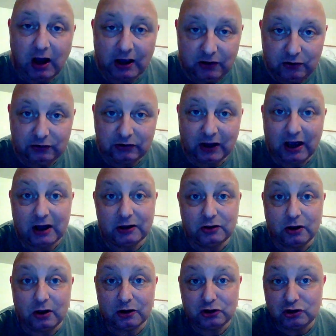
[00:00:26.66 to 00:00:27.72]
I use a
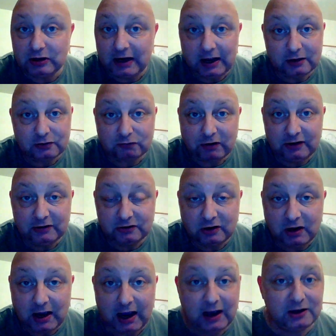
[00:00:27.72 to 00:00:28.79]
Gillette
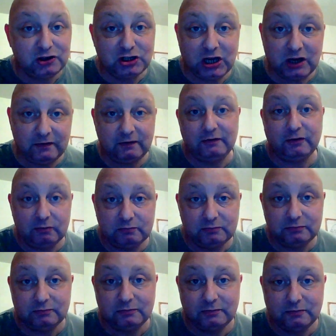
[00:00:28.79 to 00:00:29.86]
razor and shaving foam.
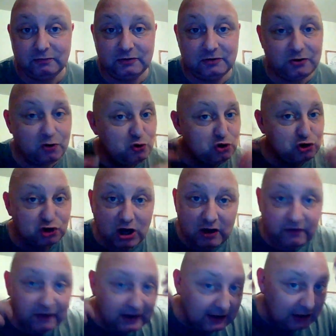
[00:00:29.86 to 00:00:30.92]
No
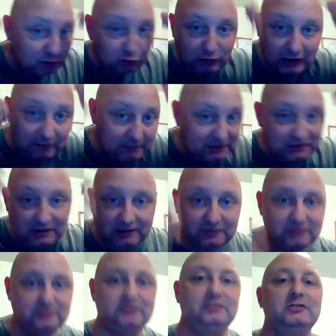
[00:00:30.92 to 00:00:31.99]
shaving electronic
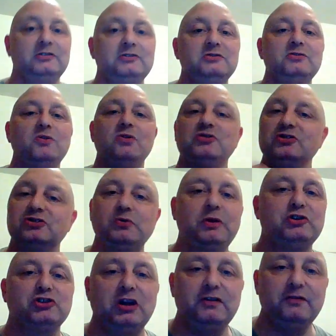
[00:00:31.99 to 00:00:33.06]
business, just a
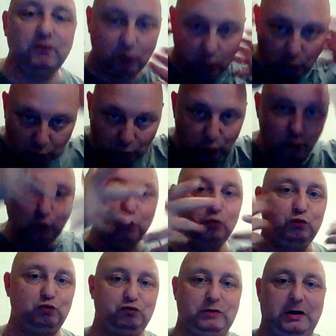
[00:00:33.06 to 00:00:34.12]
wet shave
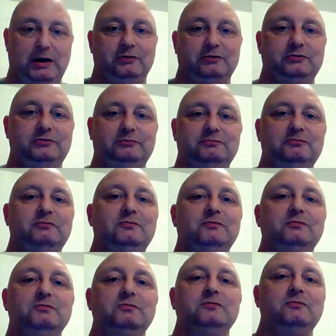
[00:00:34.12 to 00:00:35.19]
all round,
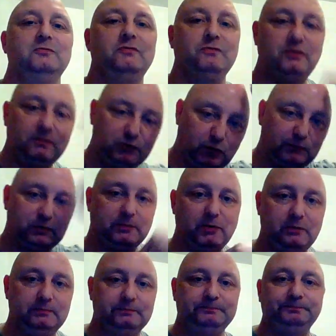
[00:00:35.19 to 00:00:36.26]
from top to
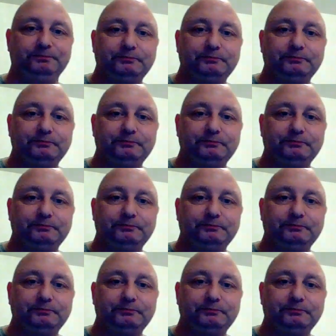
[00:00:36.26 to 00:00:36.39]
bottom.